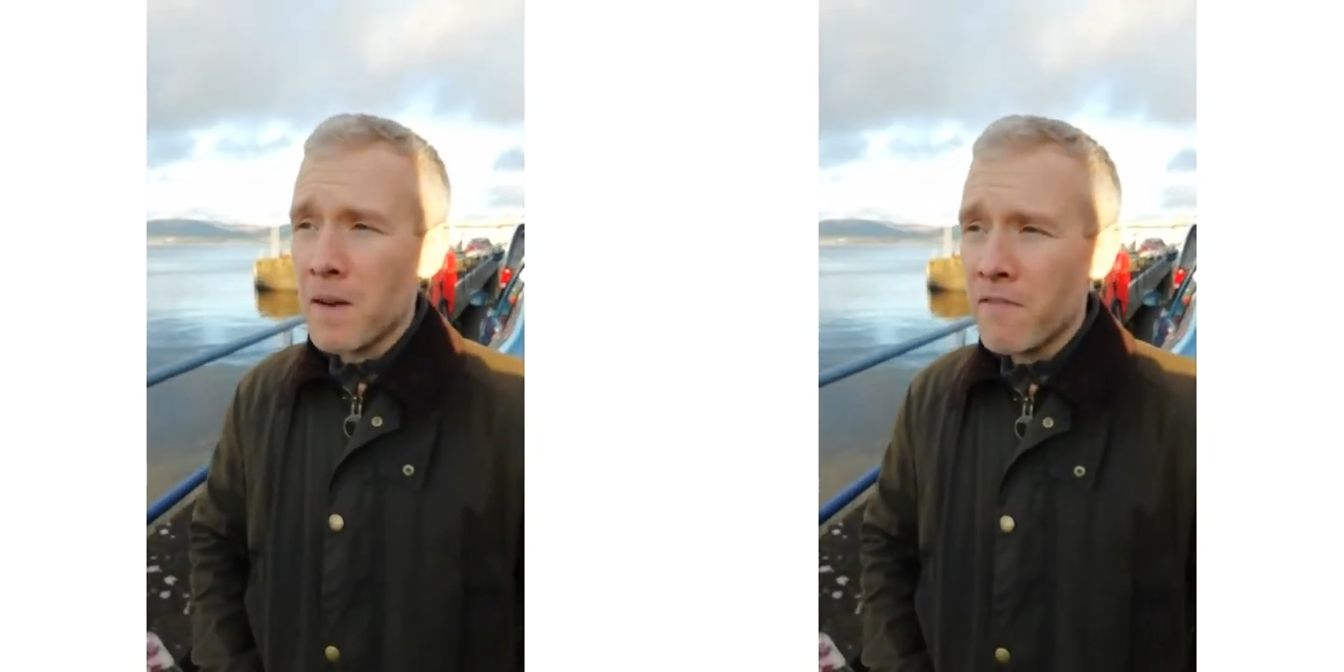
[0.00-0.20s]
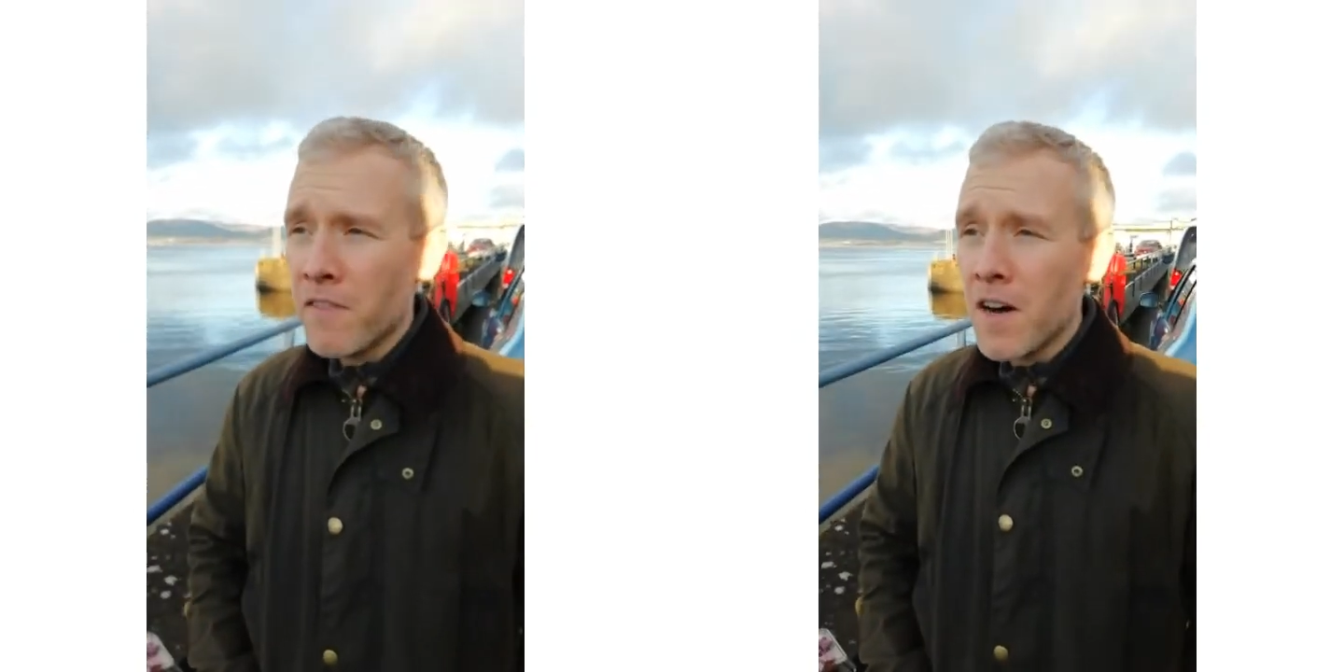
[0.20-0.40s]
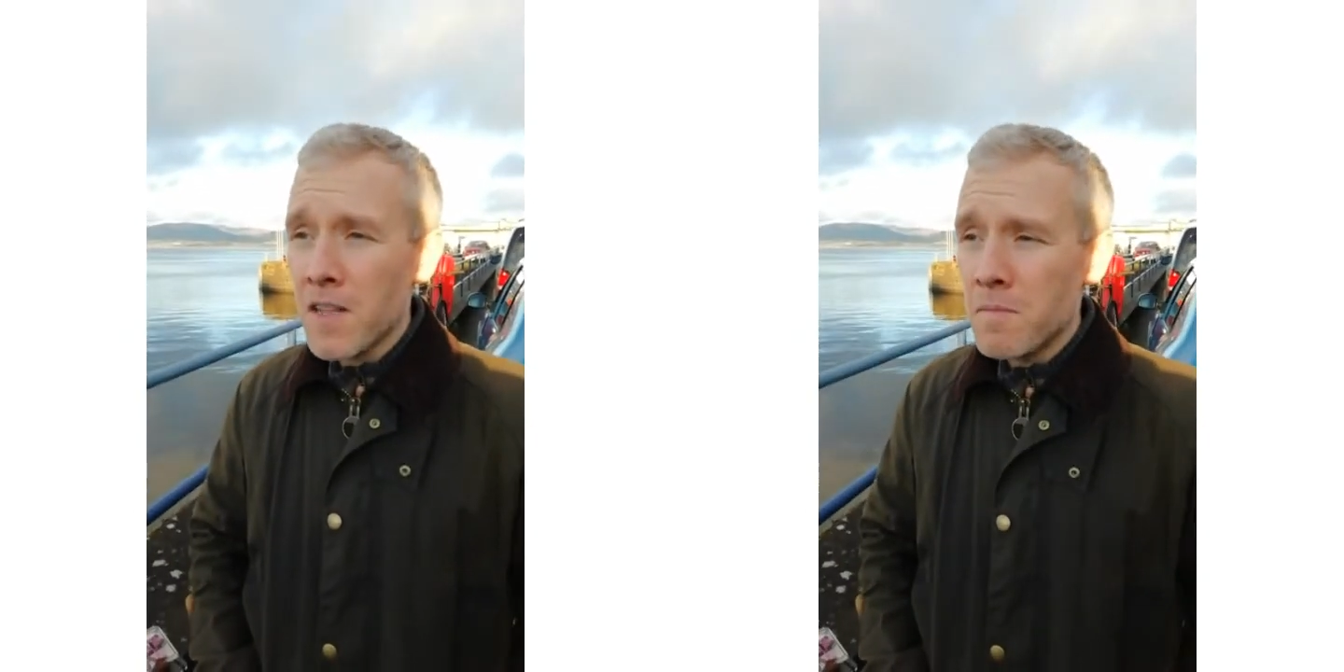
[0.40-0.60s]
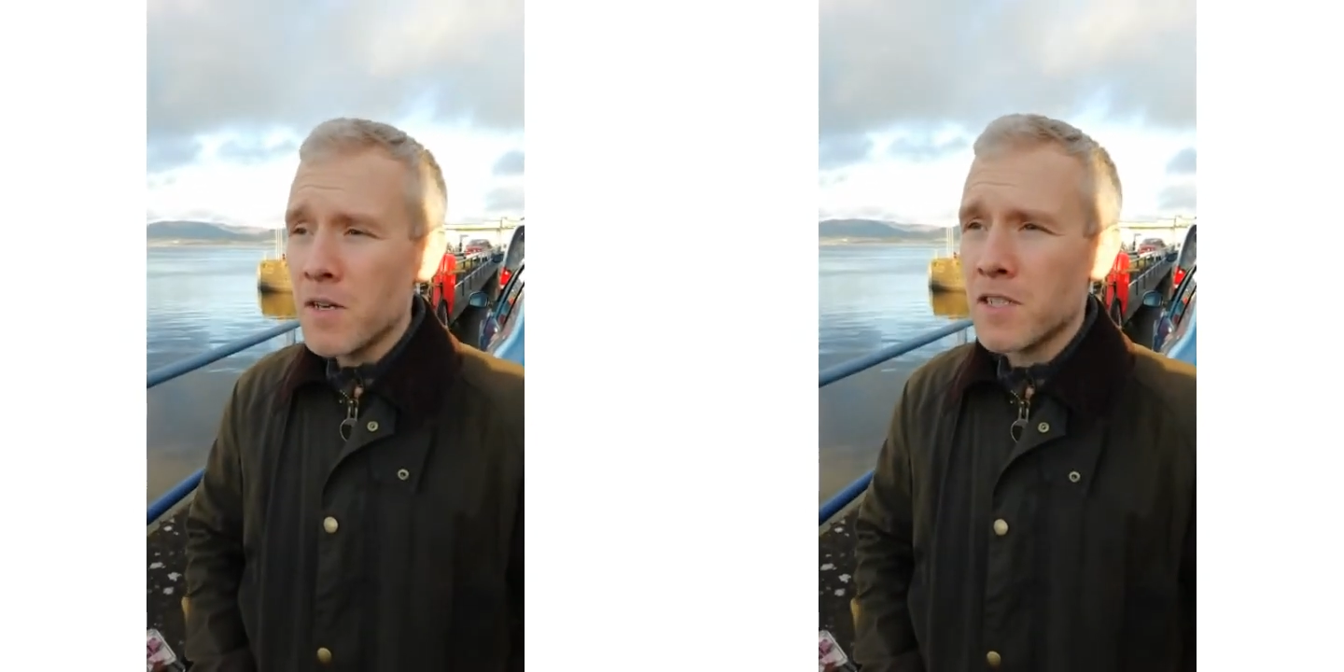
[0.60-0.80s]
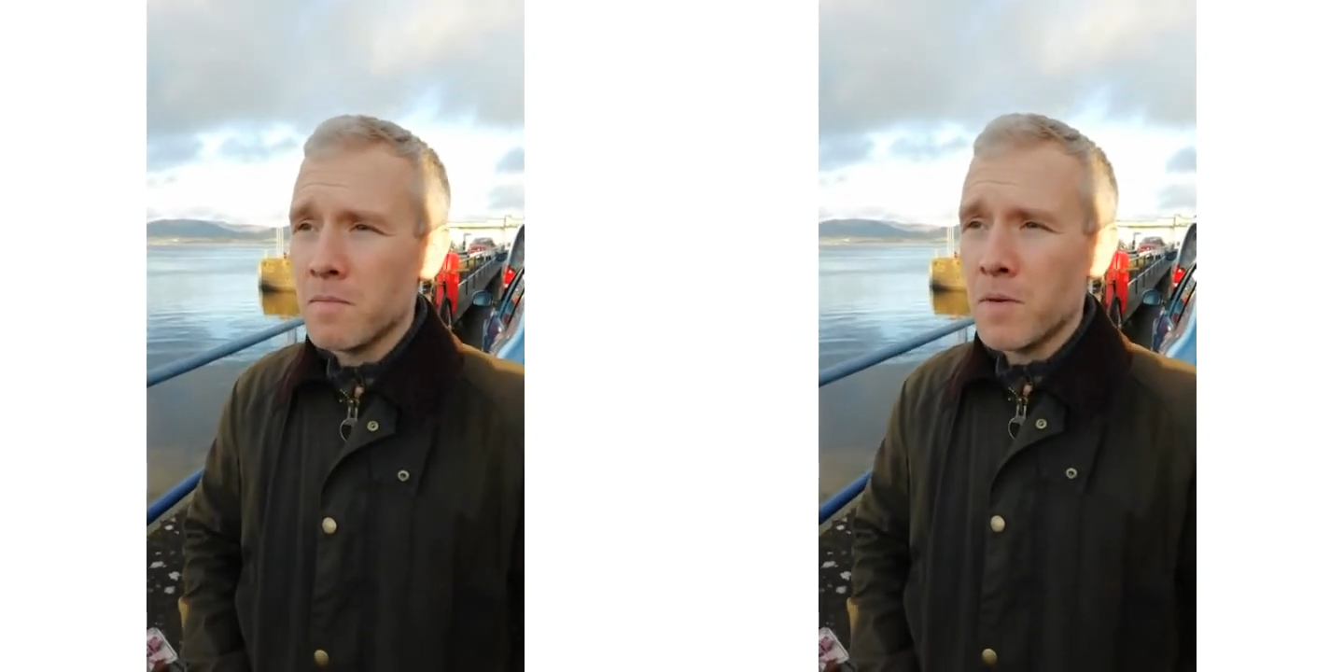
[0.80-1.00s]
by far the
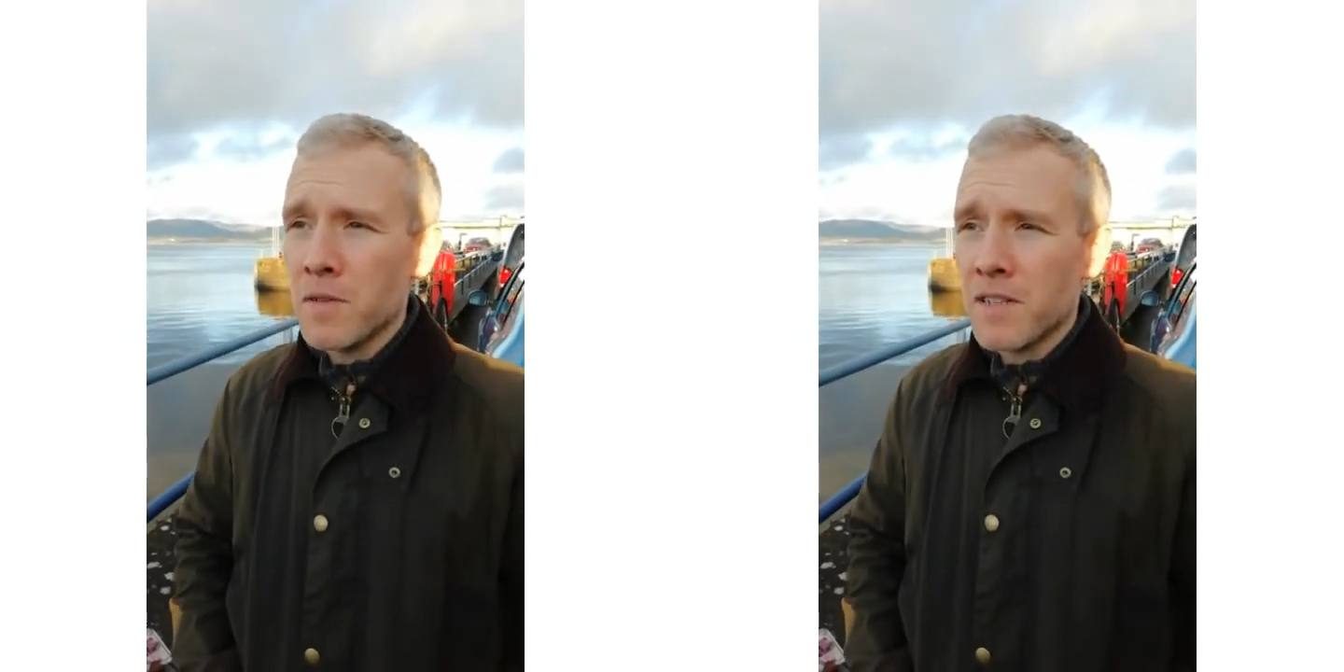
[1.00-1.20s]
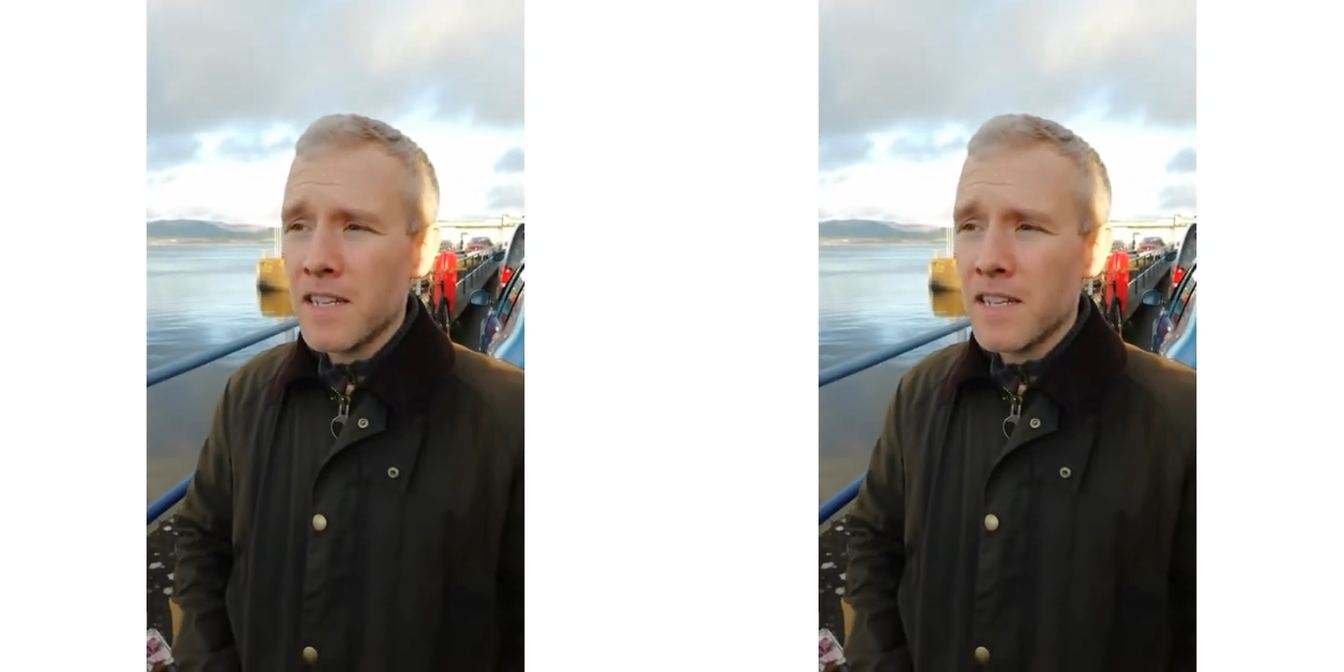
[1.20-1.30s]
most important